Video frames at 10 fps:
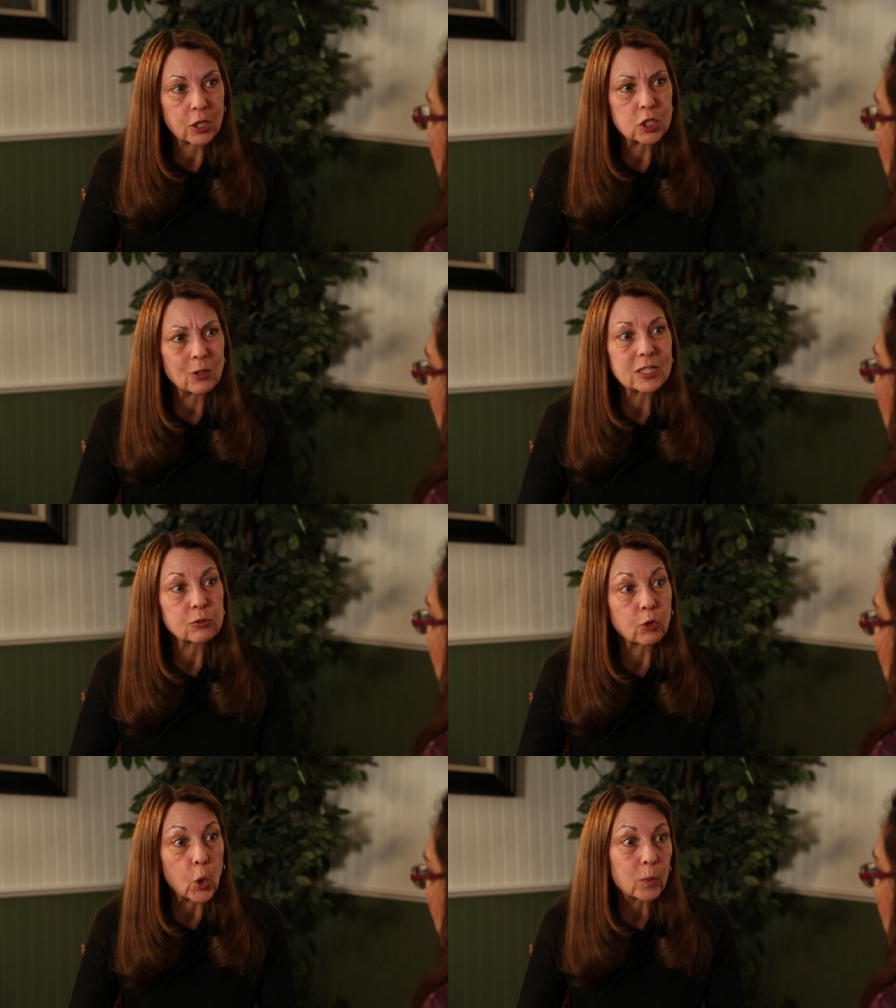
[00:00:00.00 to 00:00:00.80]
you can do?
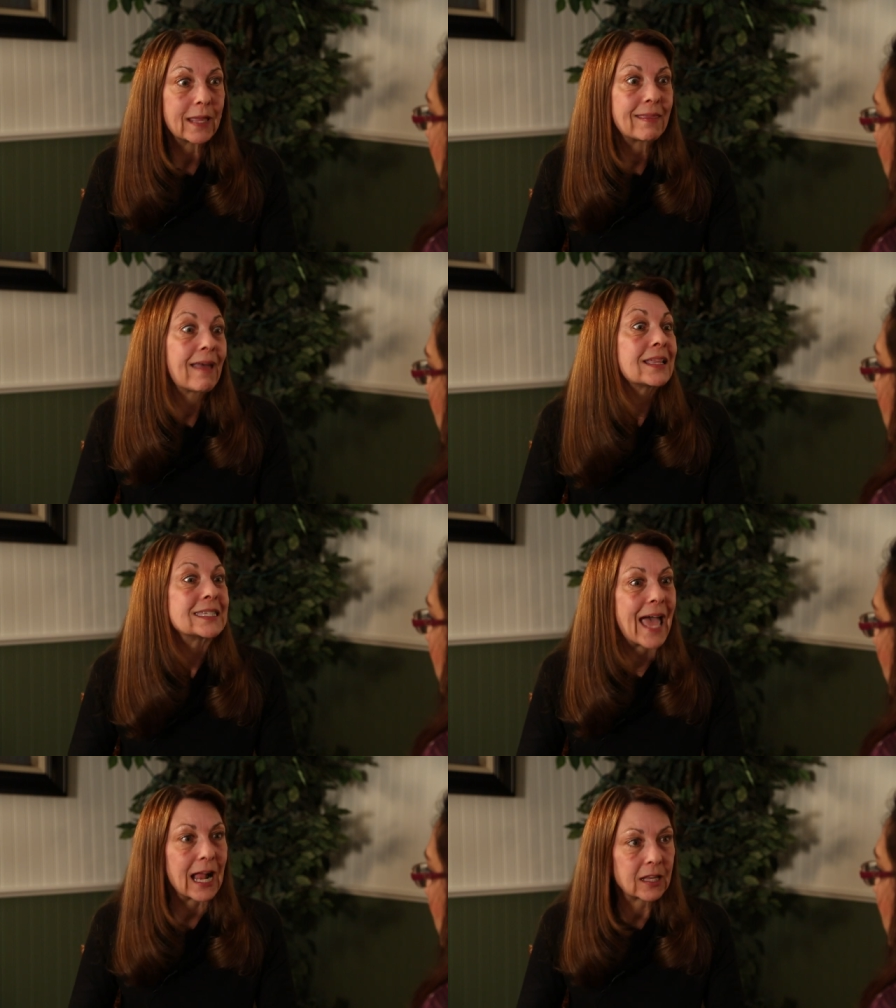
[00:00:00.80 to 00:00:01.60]
Let's role play that.
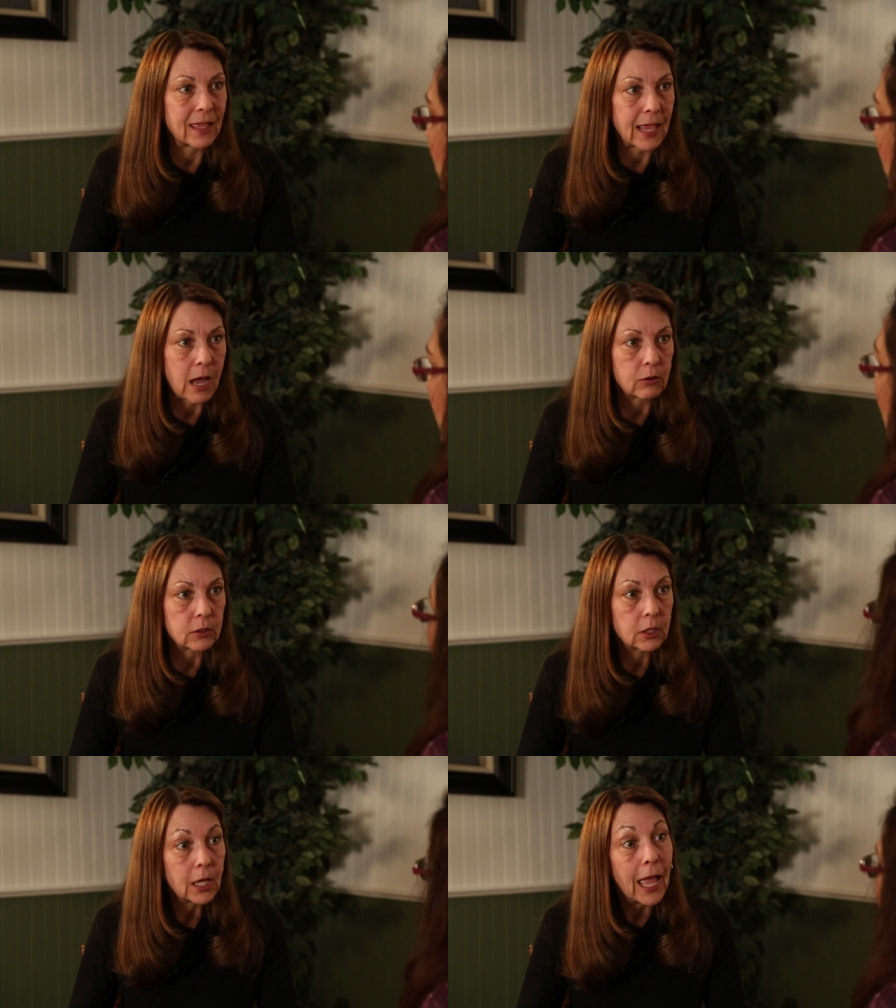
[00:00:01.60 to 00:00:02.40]
Let's act that out.
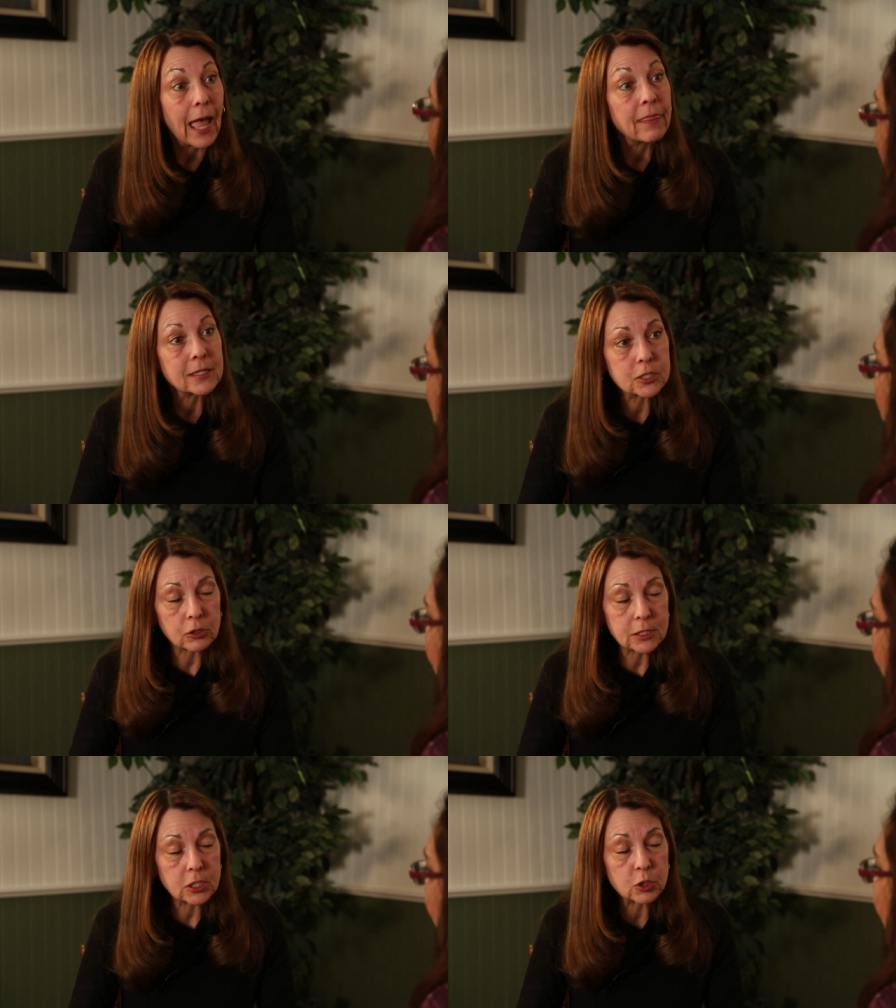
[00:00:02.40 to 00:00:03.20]
Right. And then
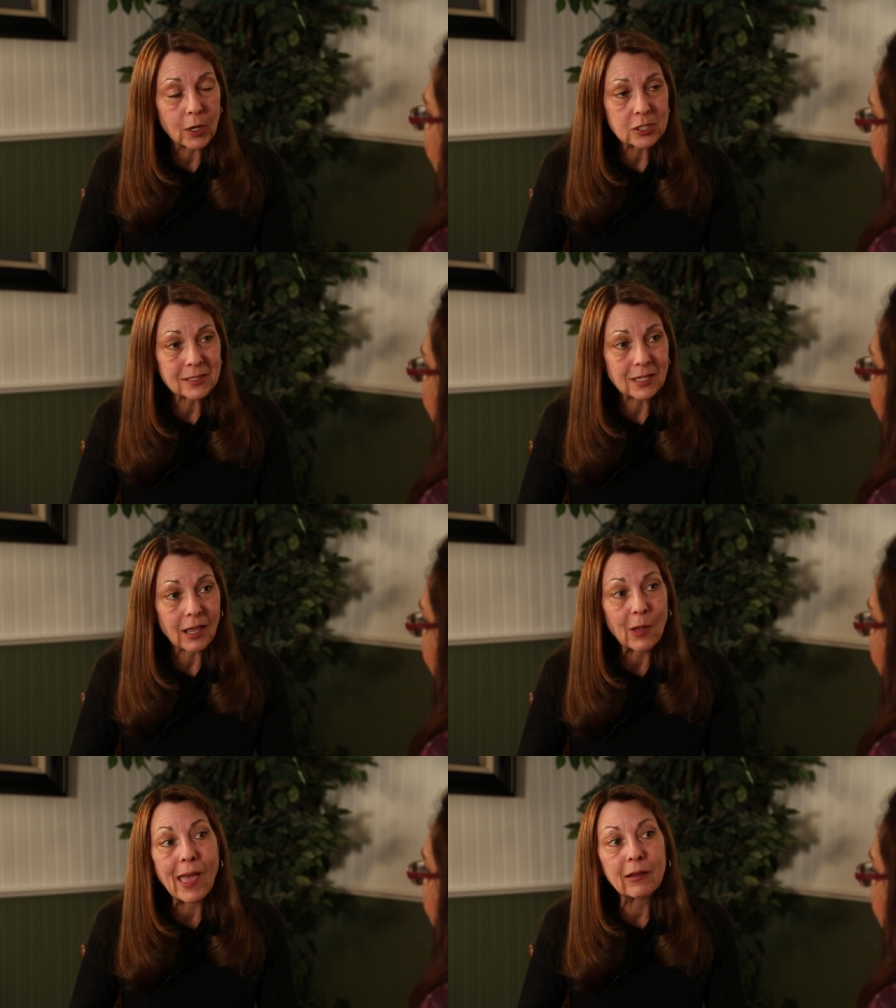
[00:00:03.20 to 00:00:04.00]
certain situations
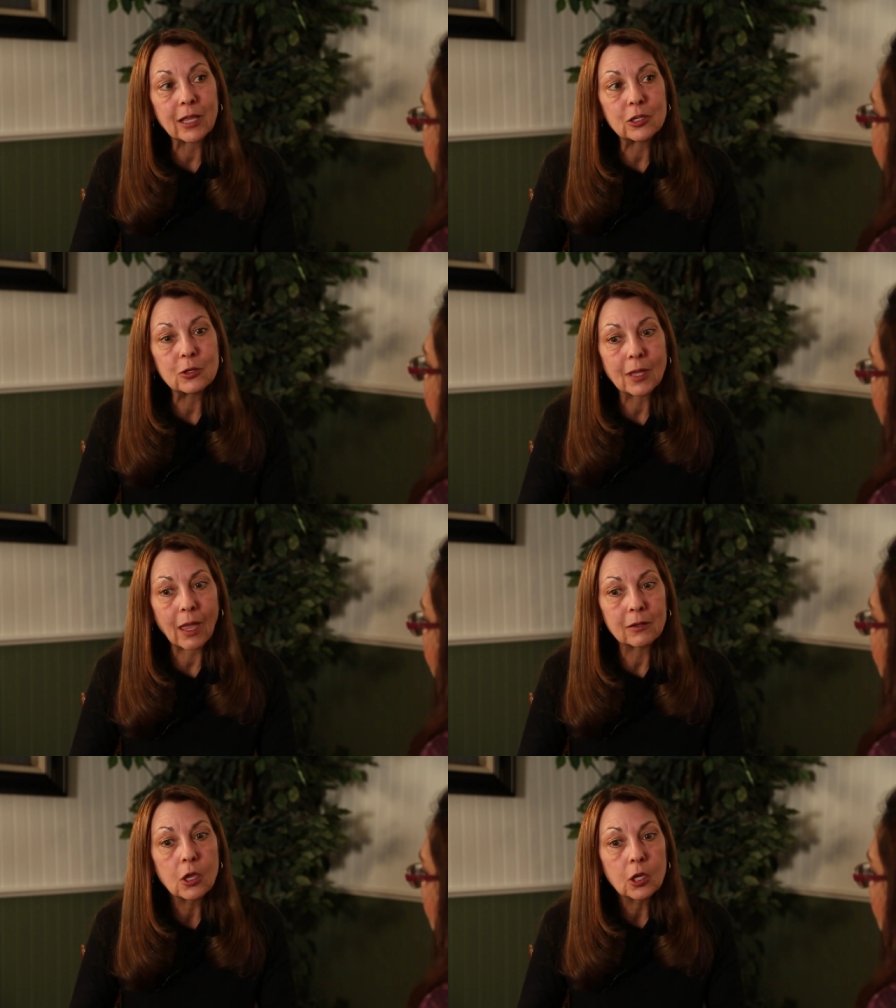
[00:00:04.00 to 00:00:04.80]
can come out, and you
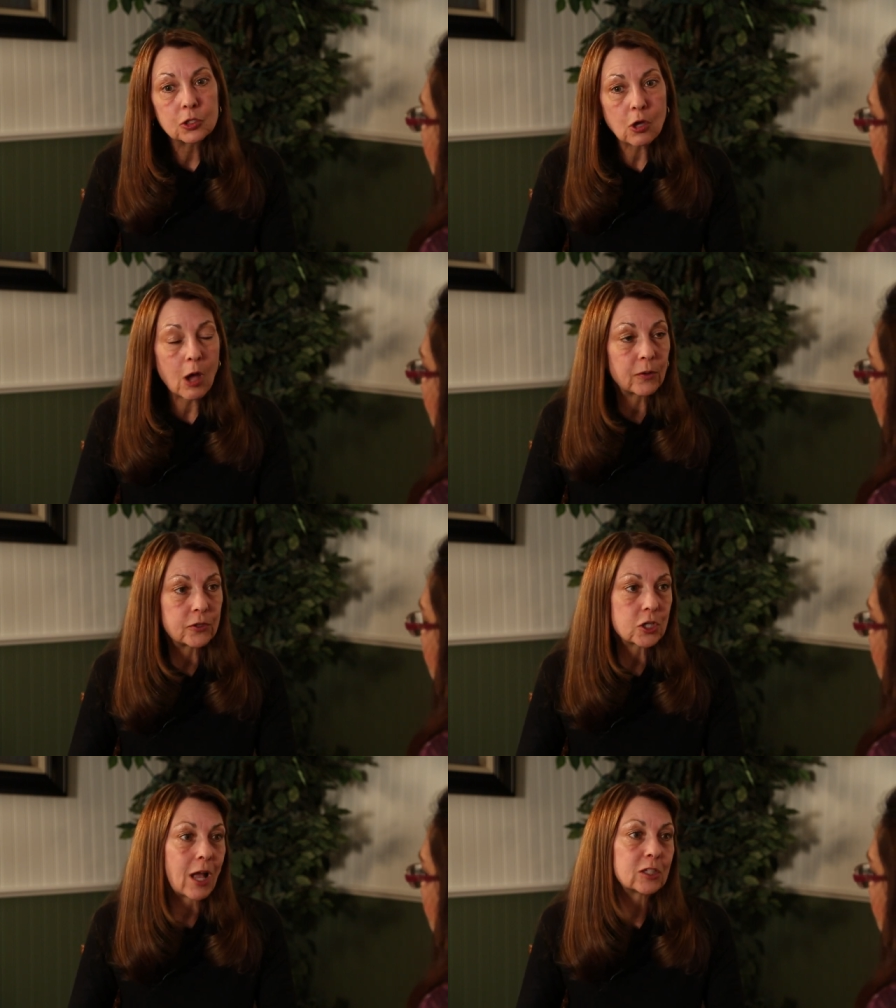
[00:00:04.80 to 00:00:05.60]
can talk with
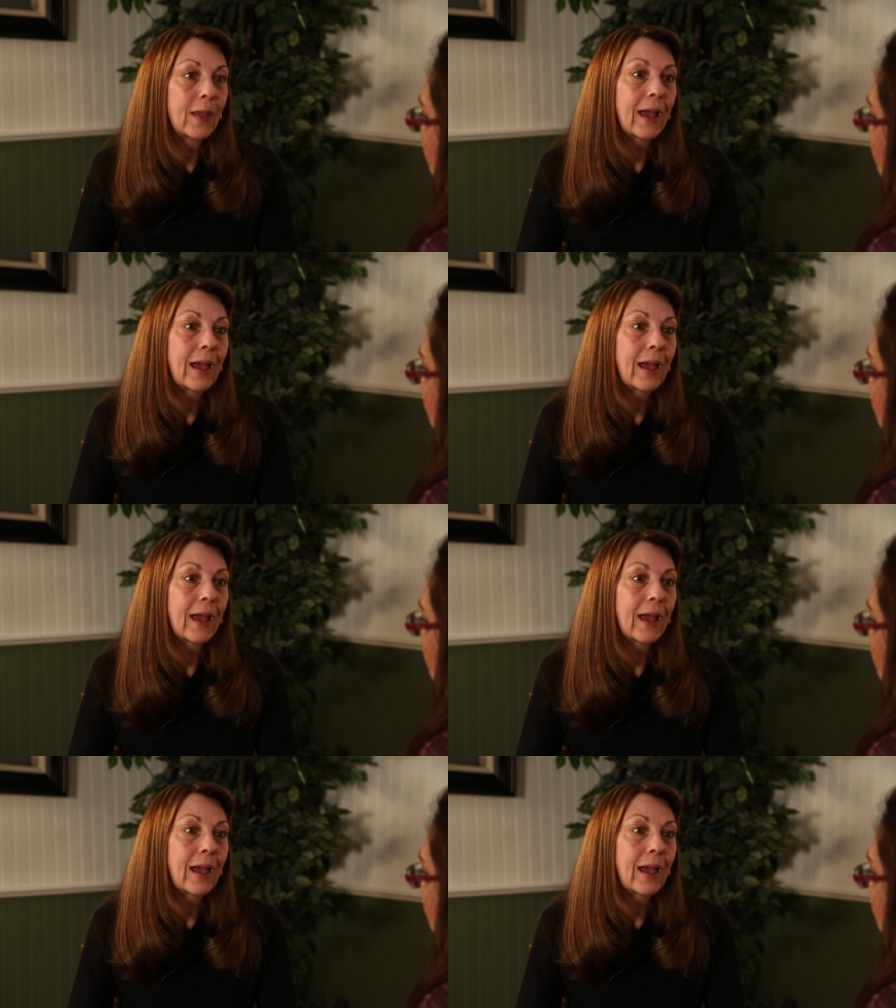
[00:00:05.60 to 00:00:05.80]
the child